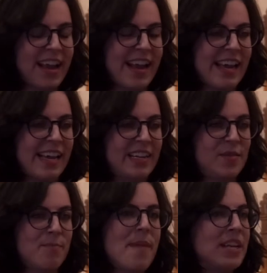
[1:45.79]

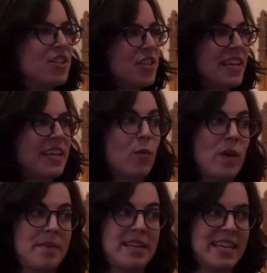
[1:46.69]
and mentioning
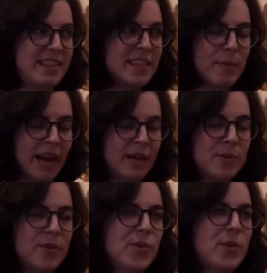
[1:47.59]
women in the
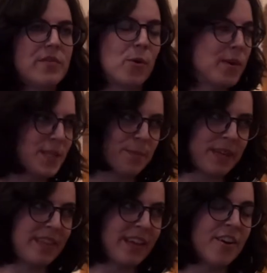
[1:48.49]
Bible who have always
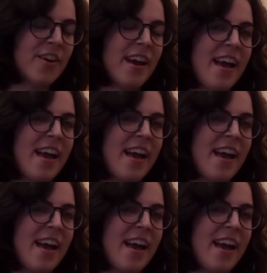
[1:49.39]
been there.